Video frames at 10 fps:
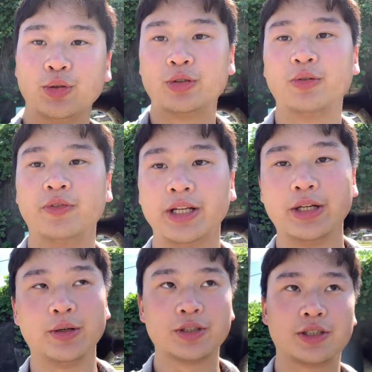YouTube
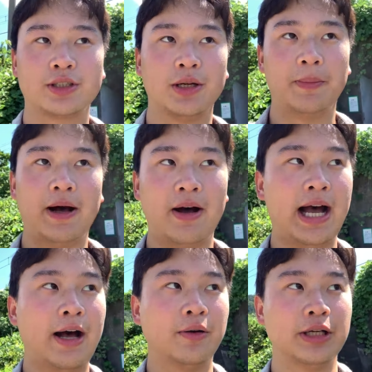videos about
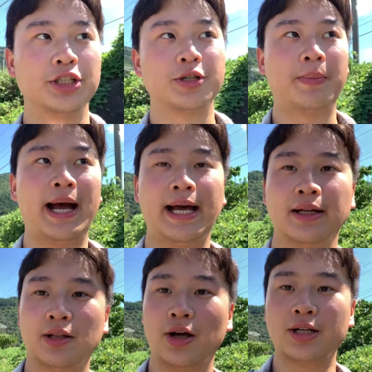how in
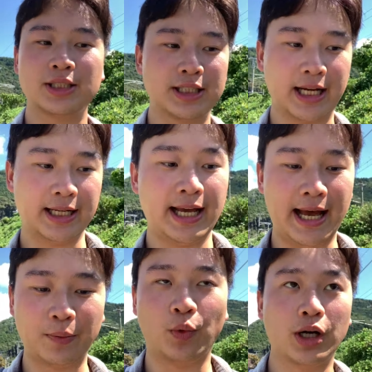Japan, a lot of
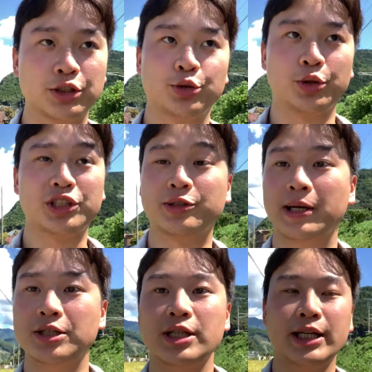secondhand watch stores,
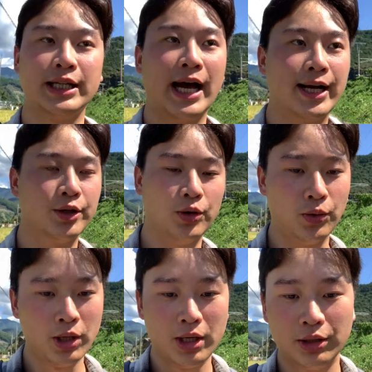especially in
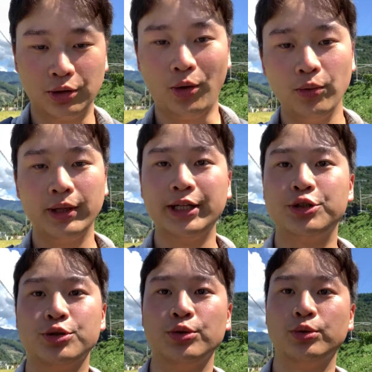Nakano, don't
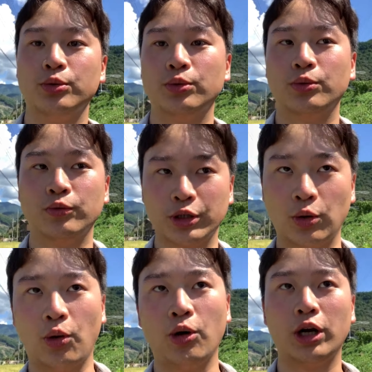let you
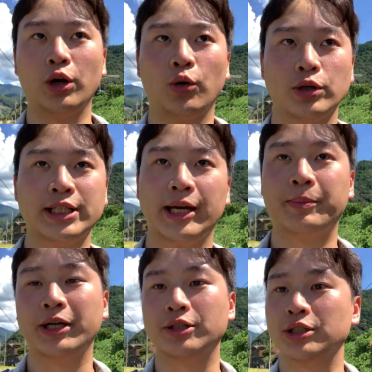record or take
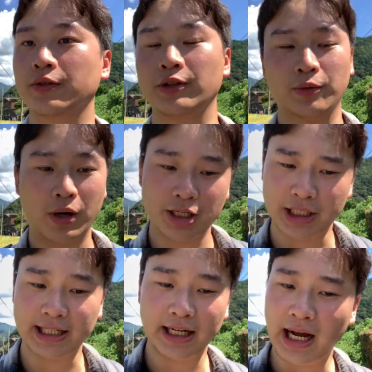pictures of their watch.
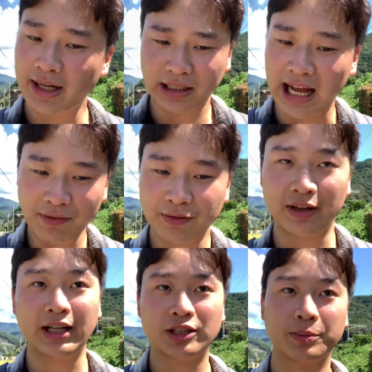And I haven't
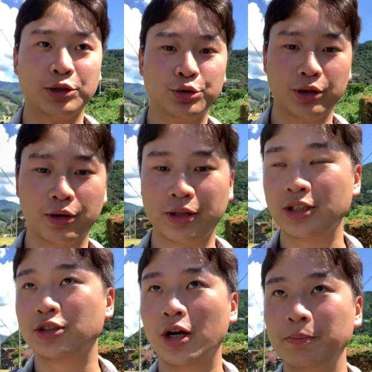found that to be true at all.
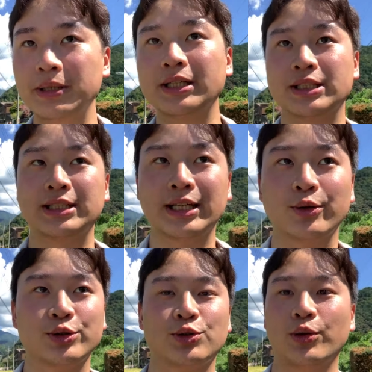There's not been a
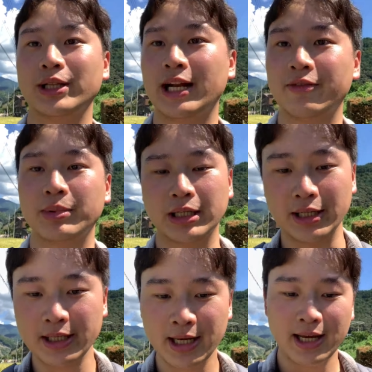single store that I've been
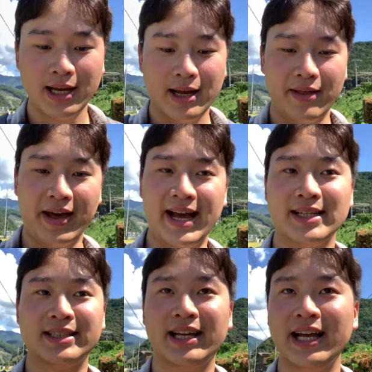in that
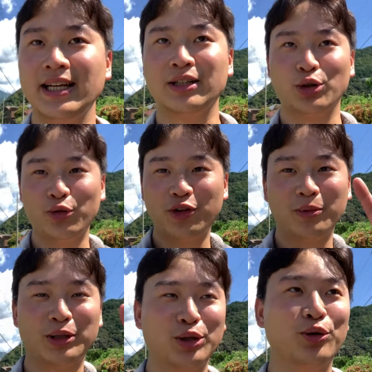has said, hey, no
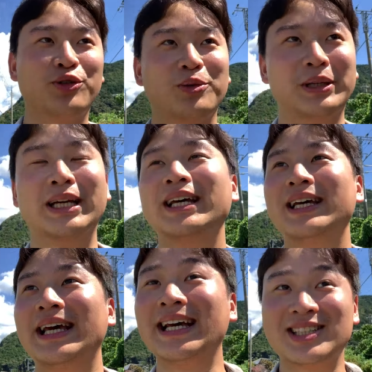filming, no filming.
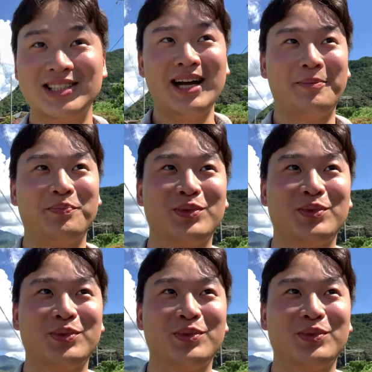Except